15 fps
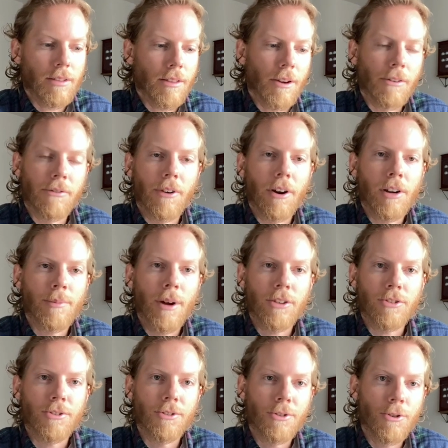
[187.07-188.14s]
They're very
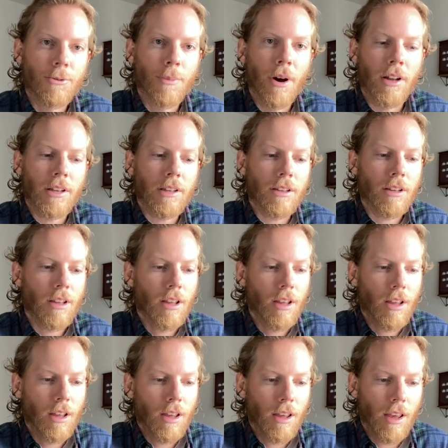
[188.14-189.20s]
much new money
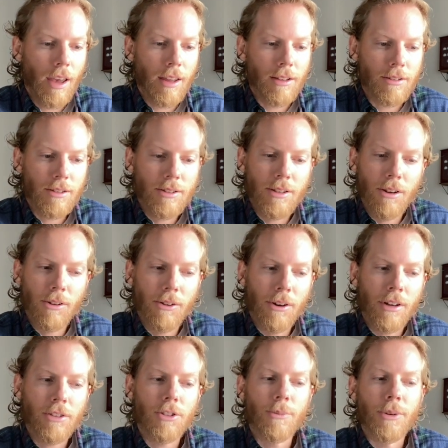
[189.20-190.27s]
and still
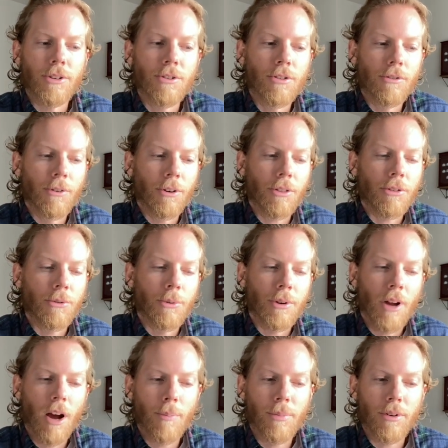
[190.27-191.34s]
learning to maneuver through an
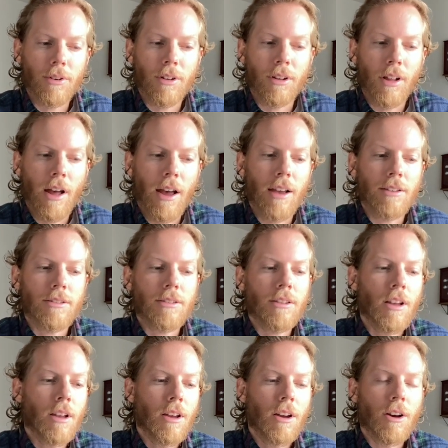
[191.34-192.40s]
upper class,
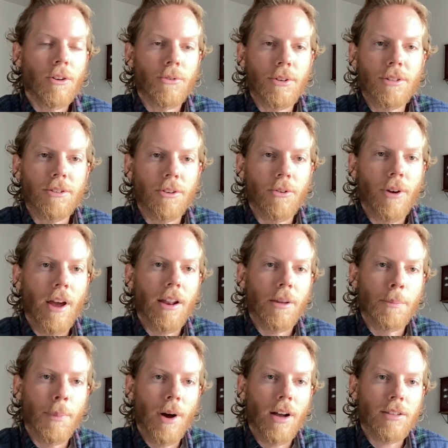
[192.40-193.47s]
aristocratic
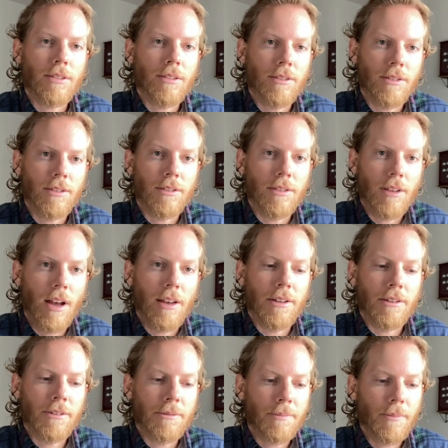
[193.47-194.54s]
Boston
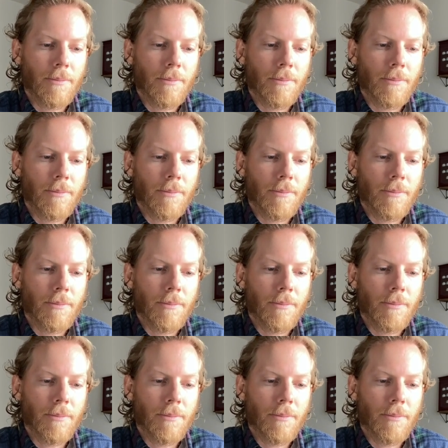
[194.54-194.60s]
society.